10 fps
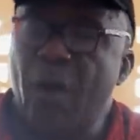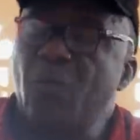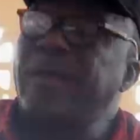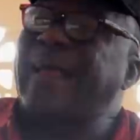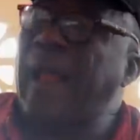
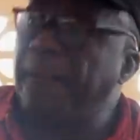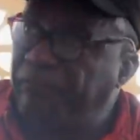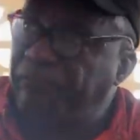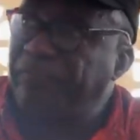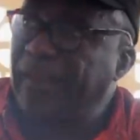when we
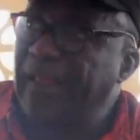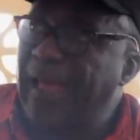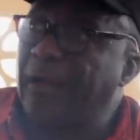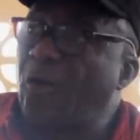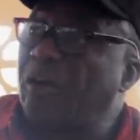come
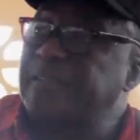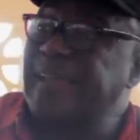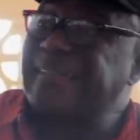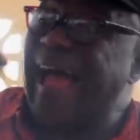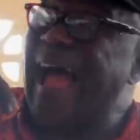and God
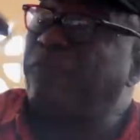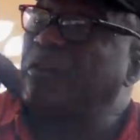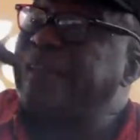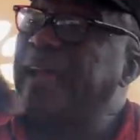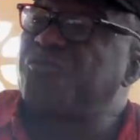says, "I have
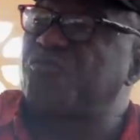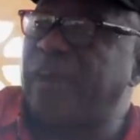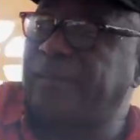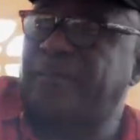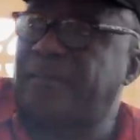ordained
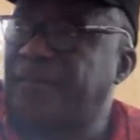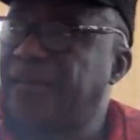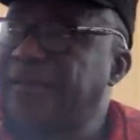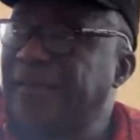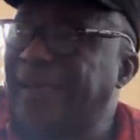strength
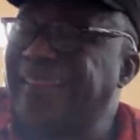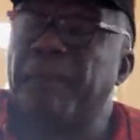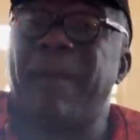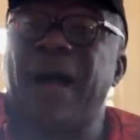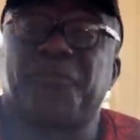in
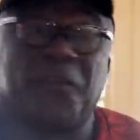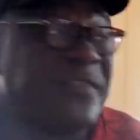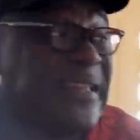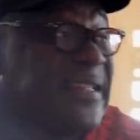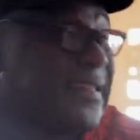the mouth
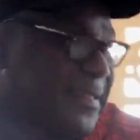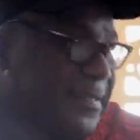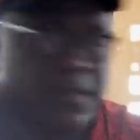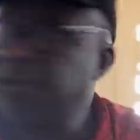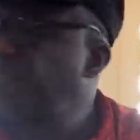of these